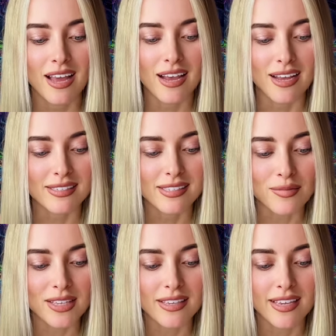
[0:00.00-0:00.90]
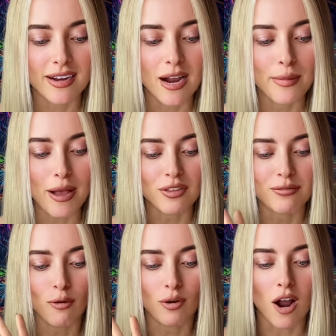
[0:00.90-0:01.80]
Uh, something here about the
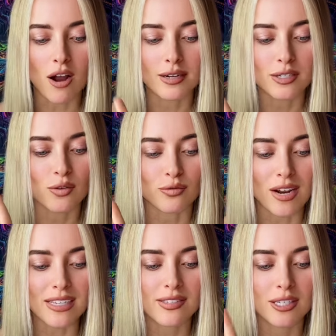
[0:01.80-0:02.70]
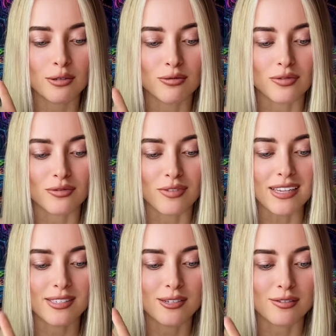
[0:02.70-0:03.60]
four R's rescue,
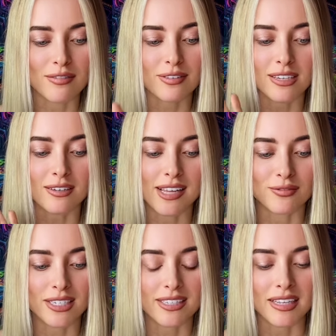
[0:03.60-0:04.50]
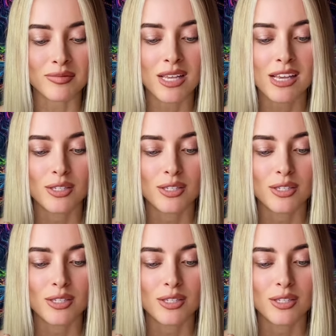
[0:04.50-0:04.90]
rest, reveal, and redeem.